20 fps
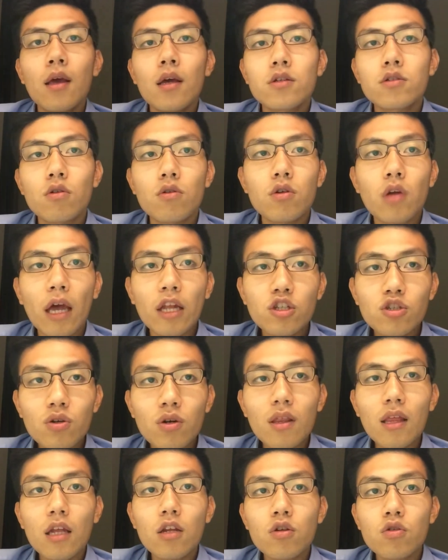So
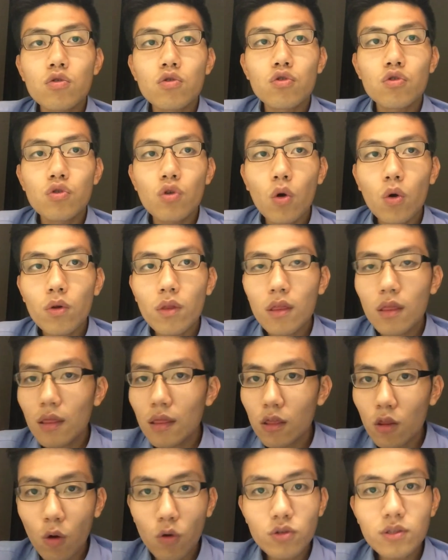ensure that you know
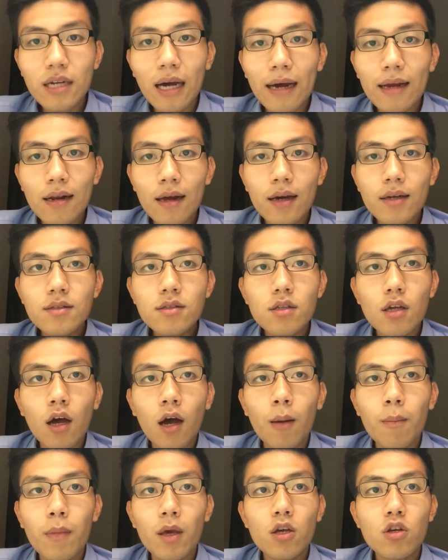those guidelines,
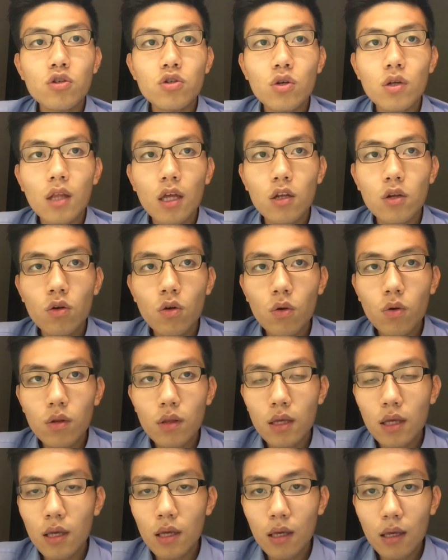making sure that you know
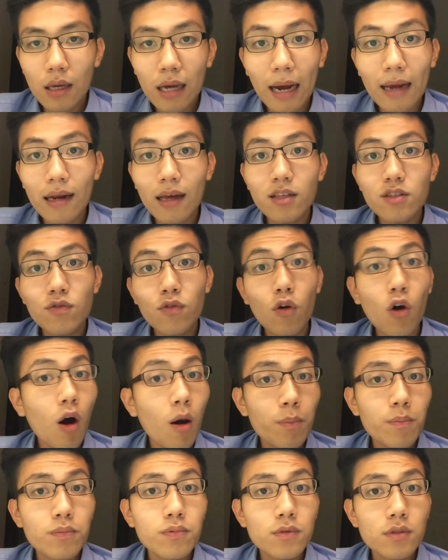the guidelines for
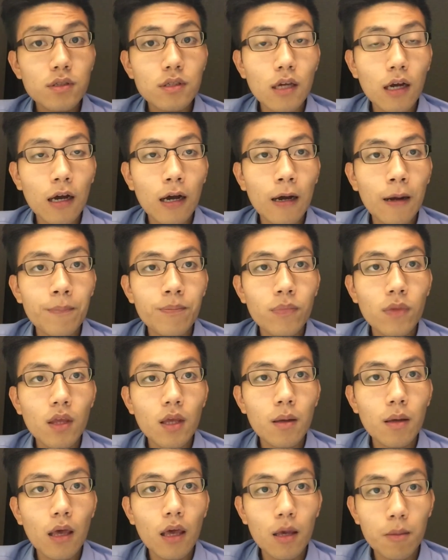OPS,
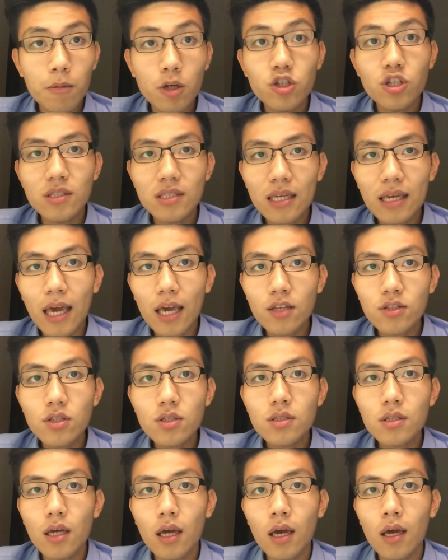emergency
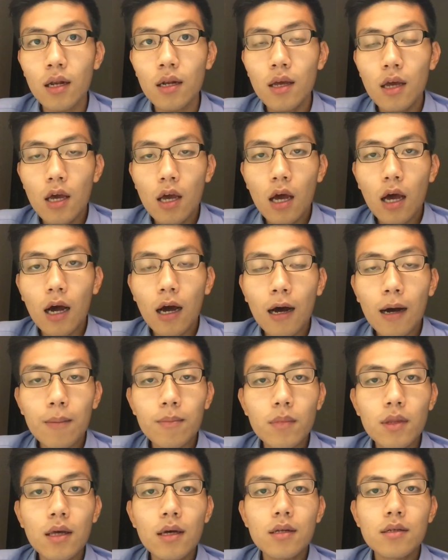cases, and
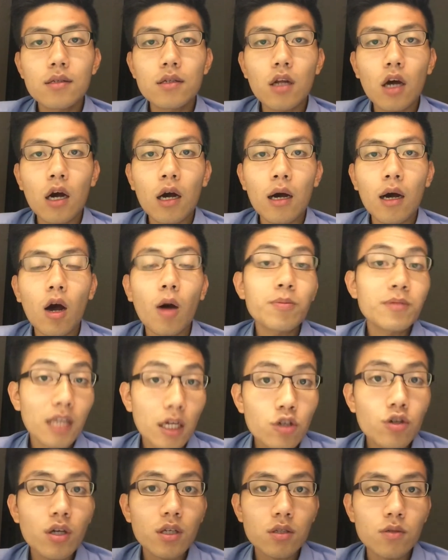learn
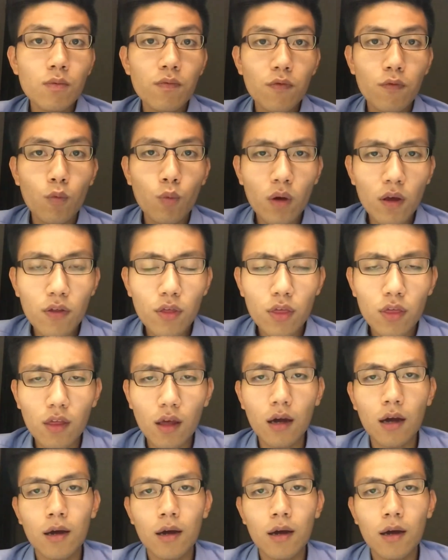obstetrics with